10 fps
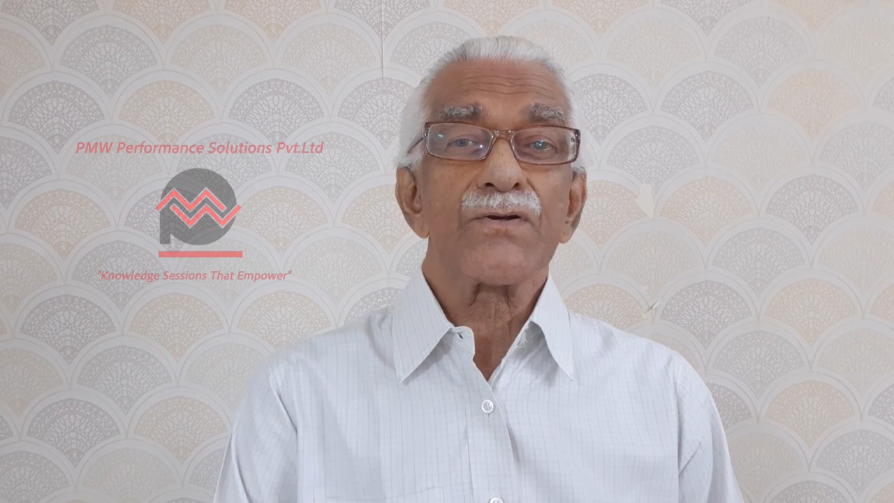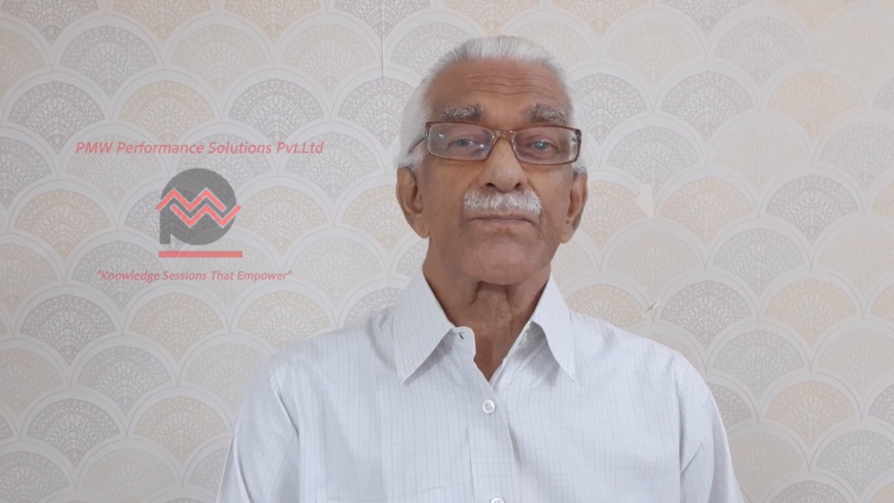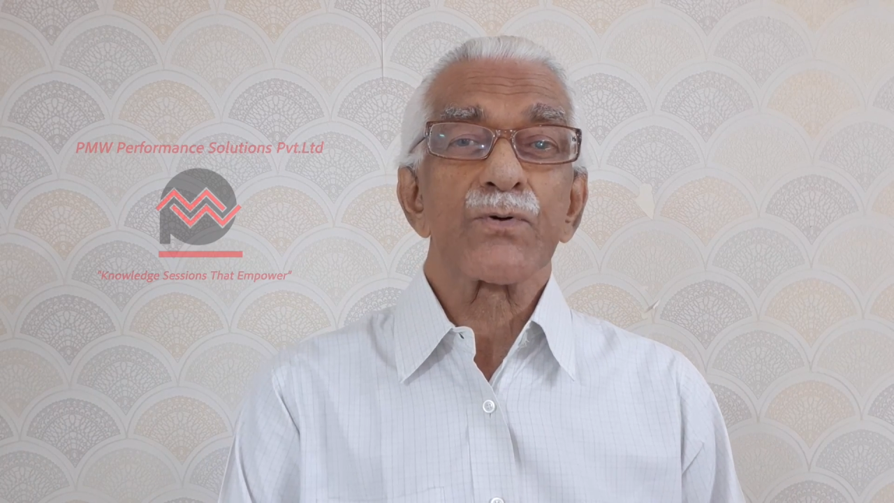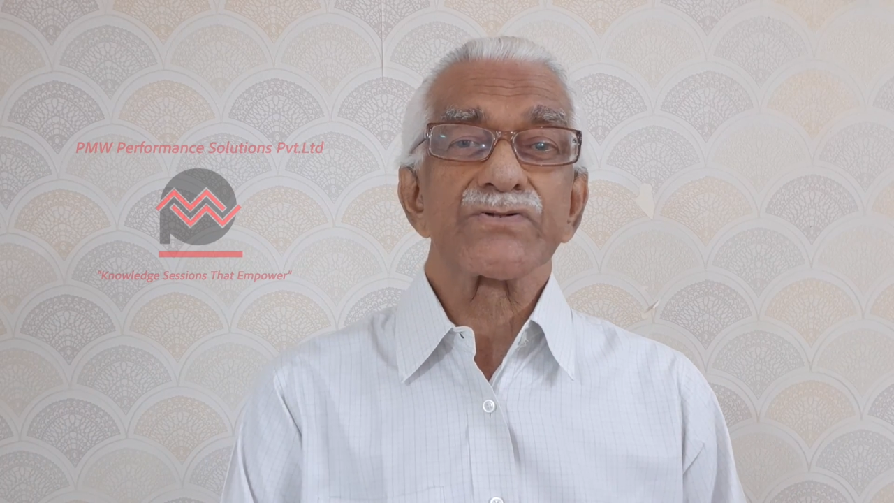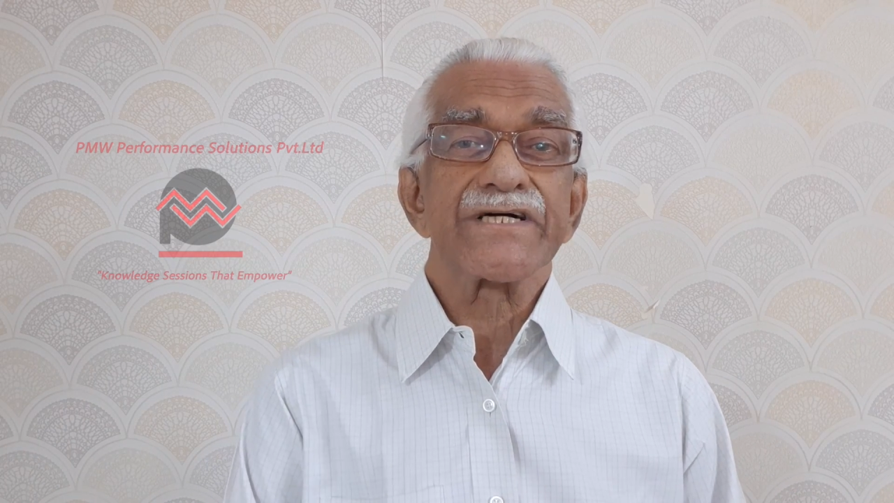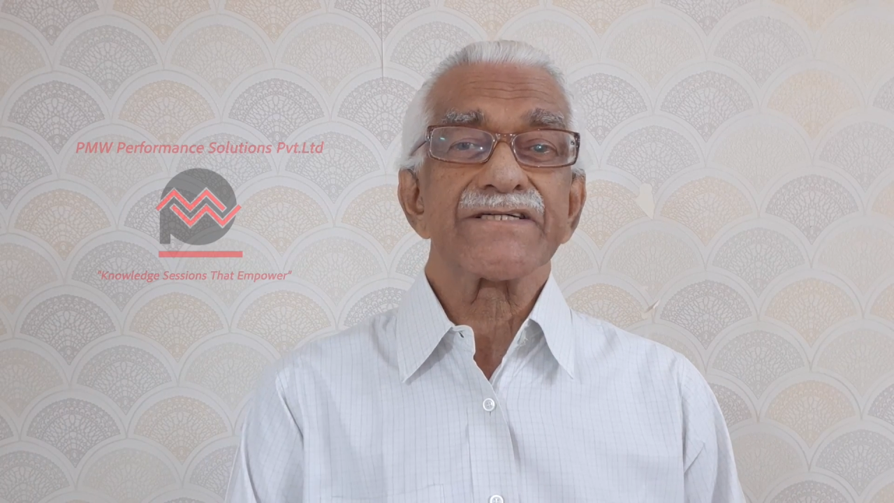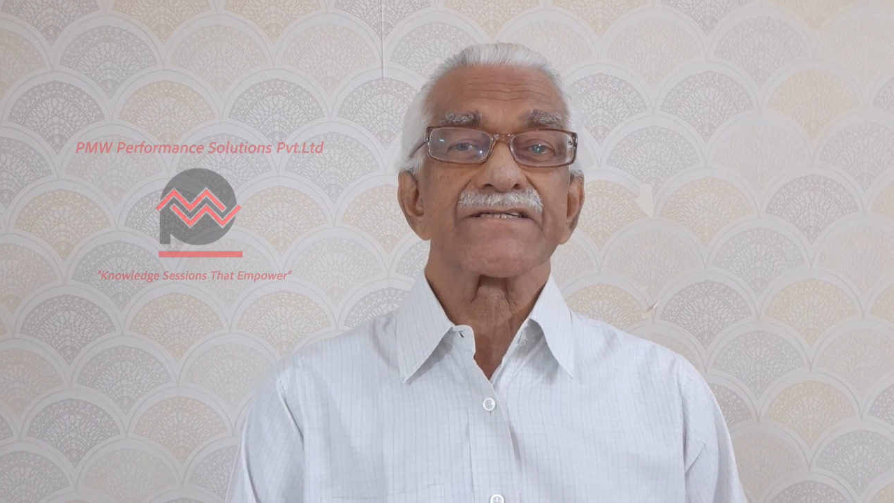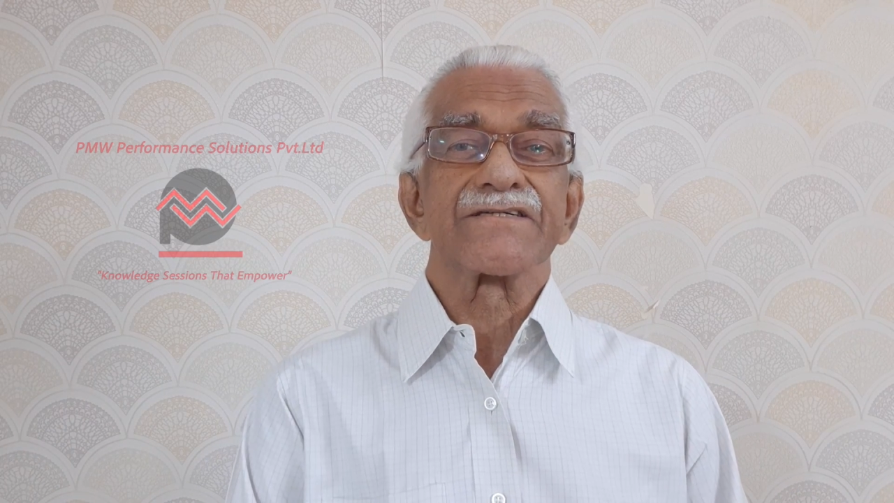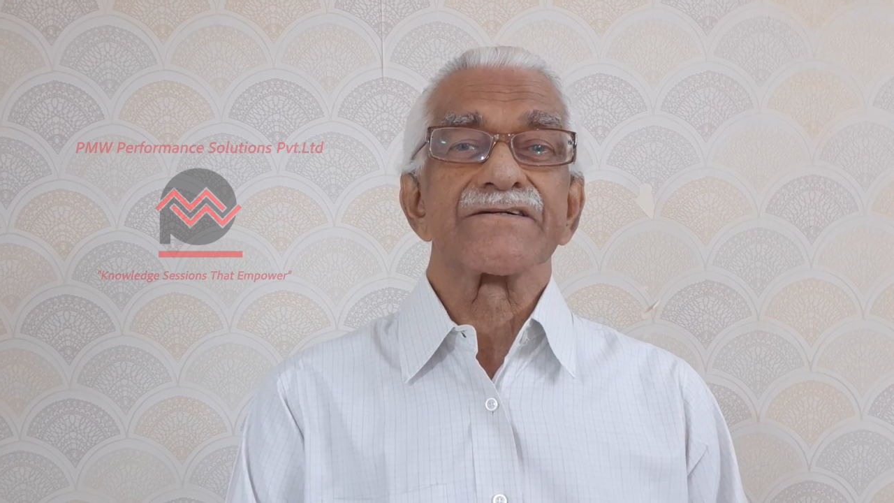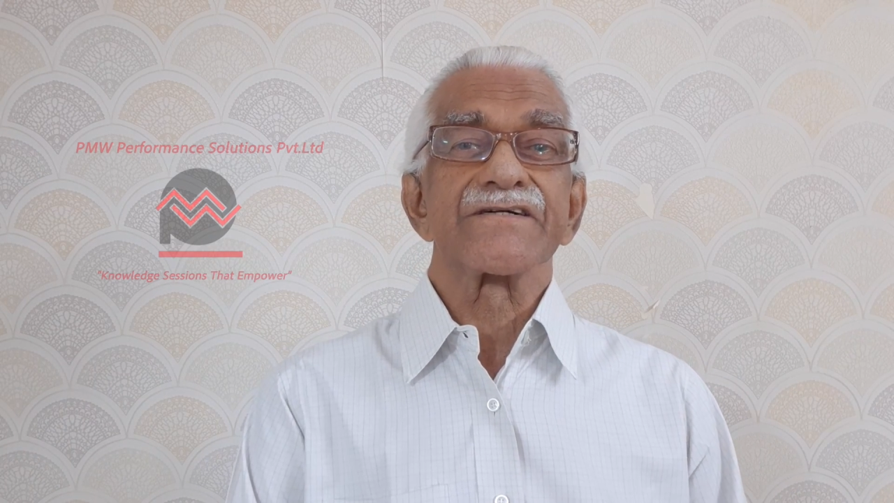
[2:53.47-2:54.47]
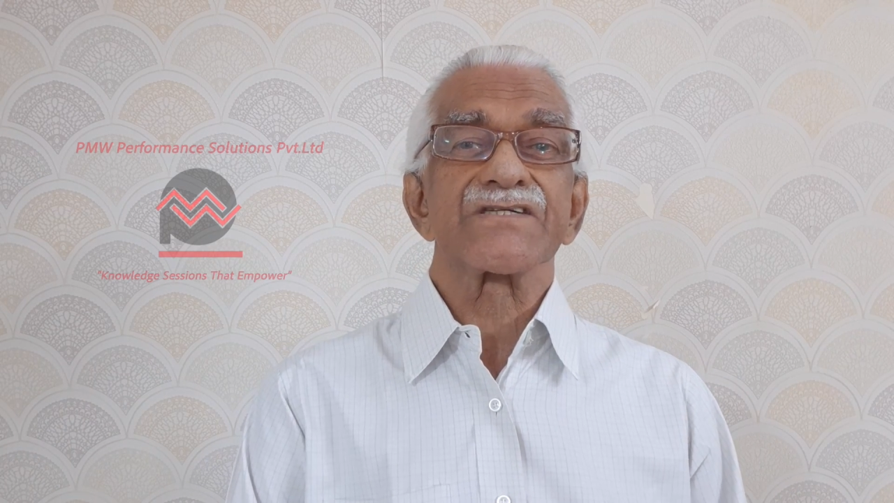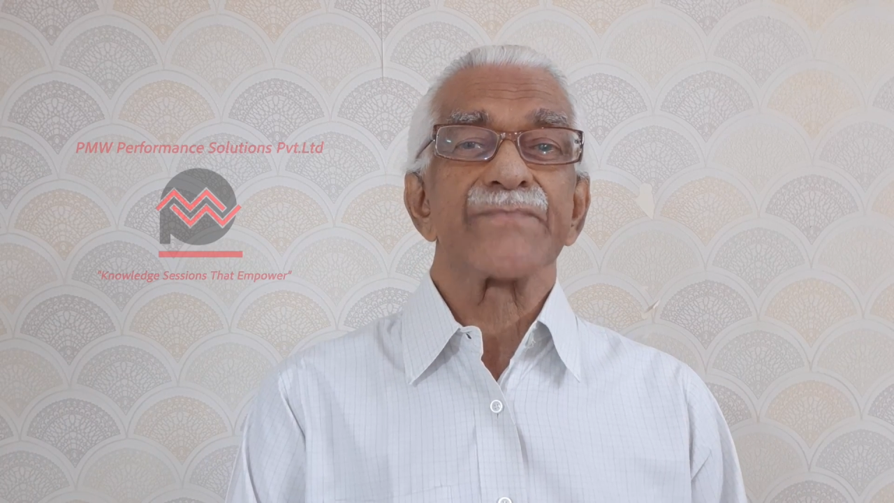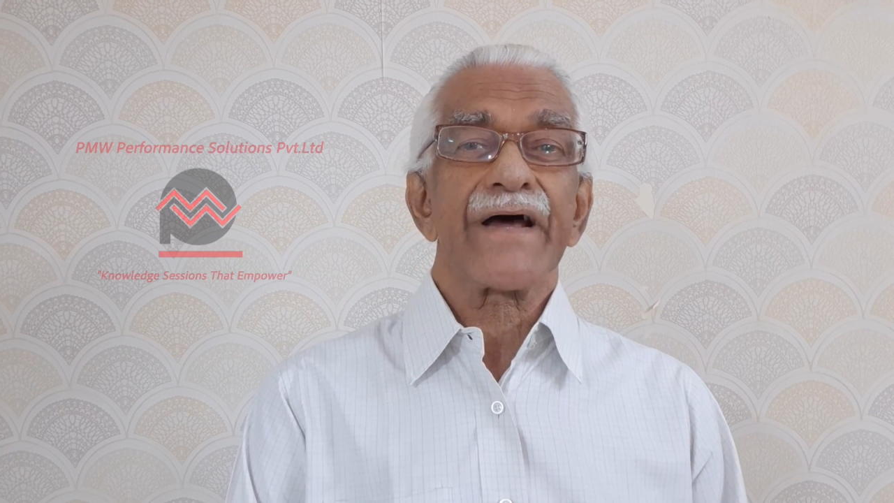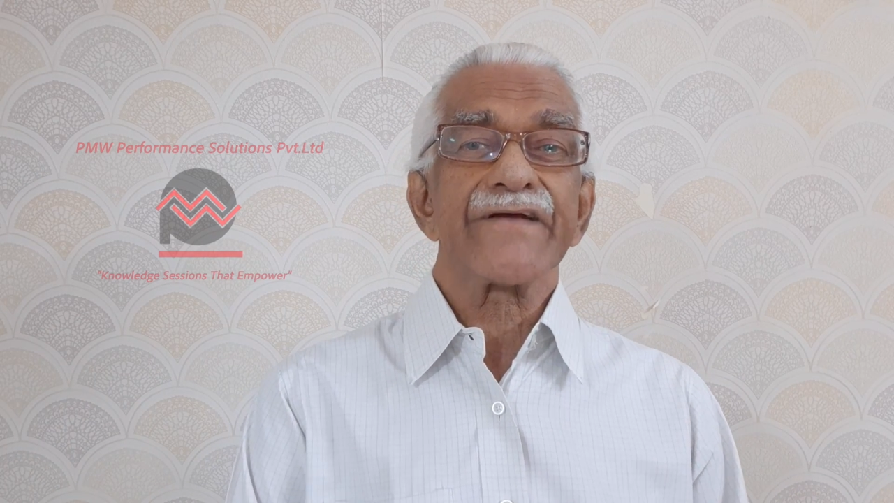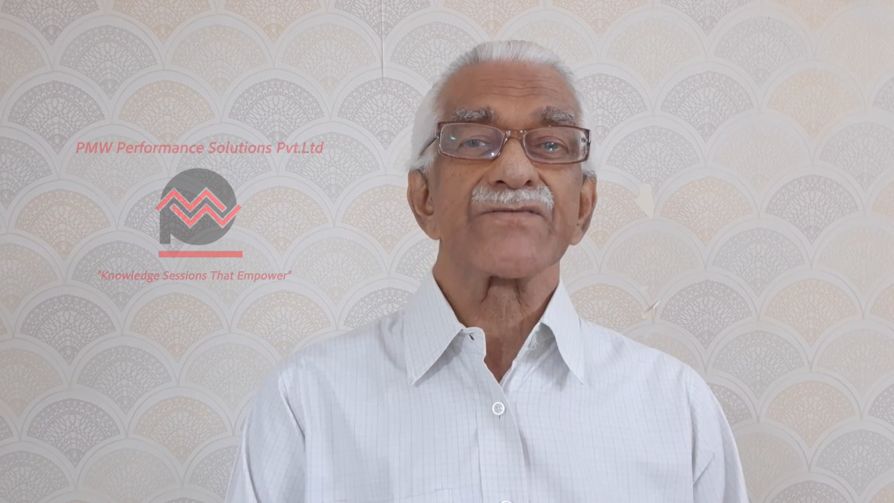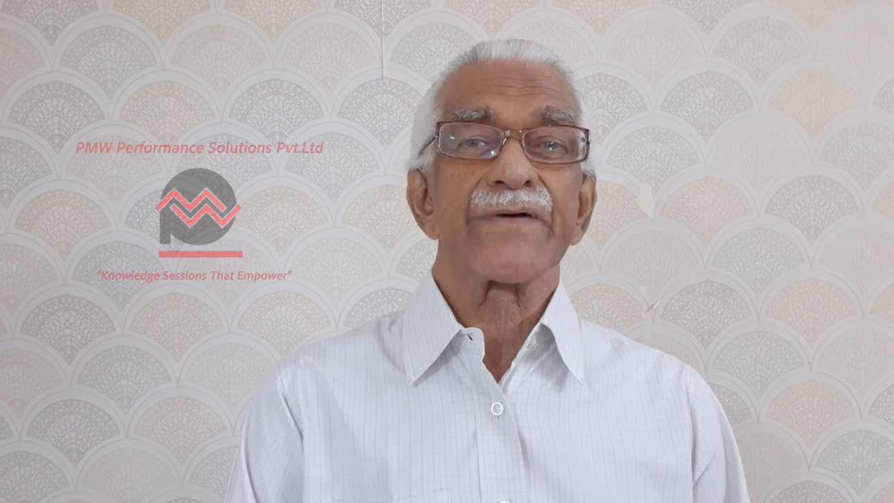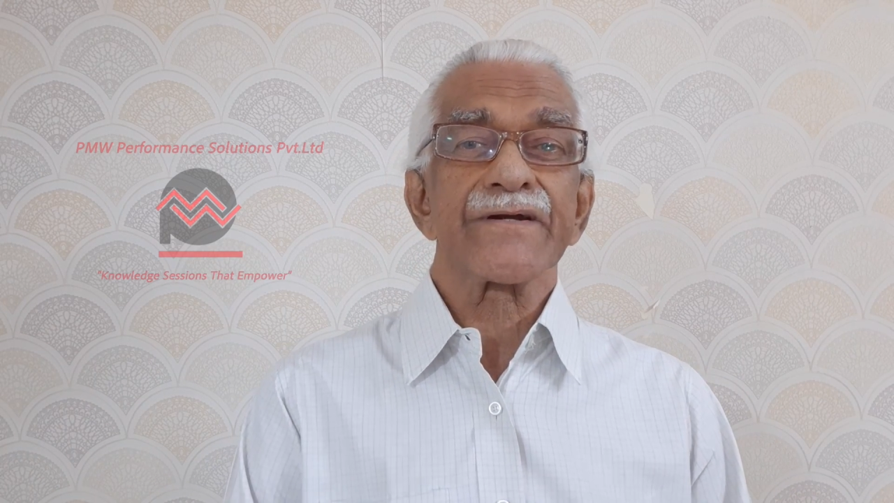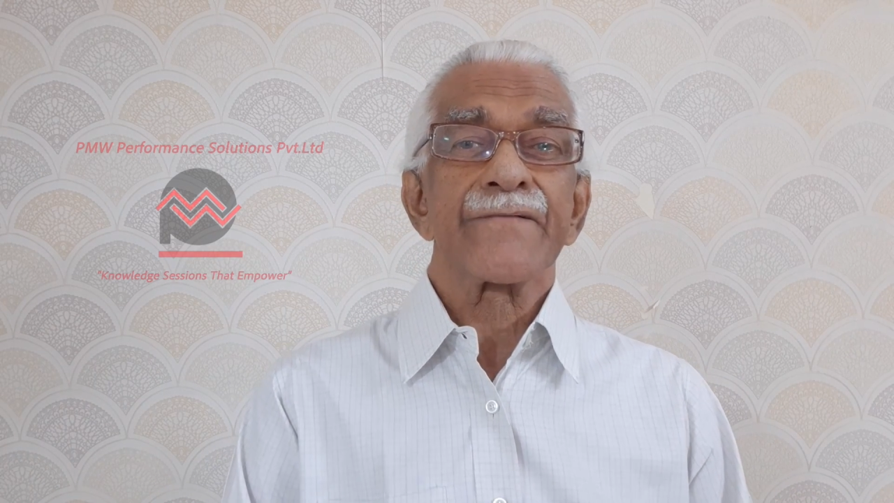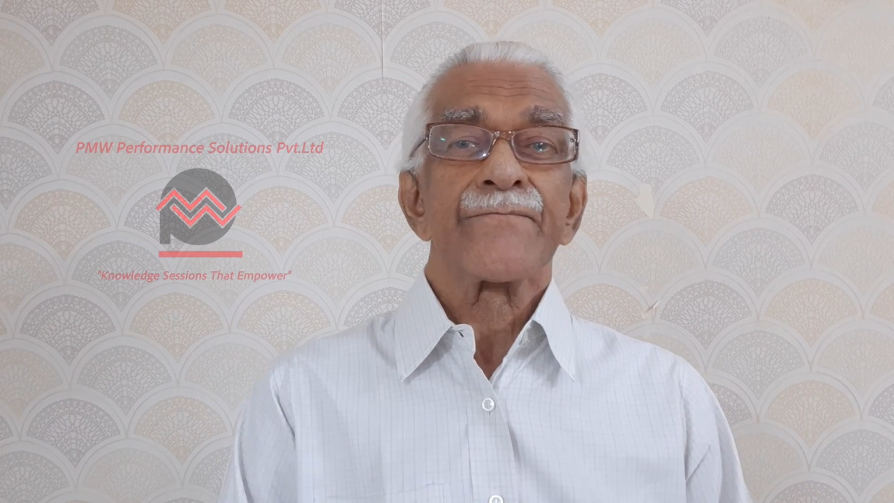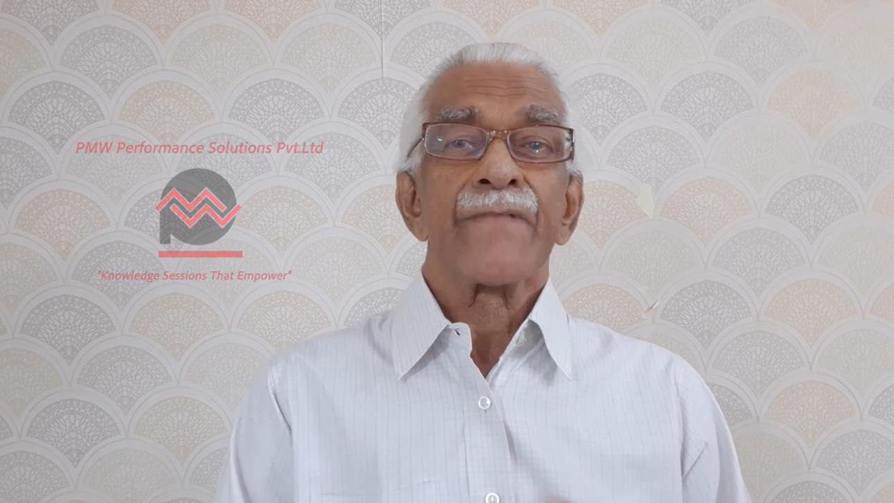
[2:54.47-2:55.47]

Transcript: the processes in risk management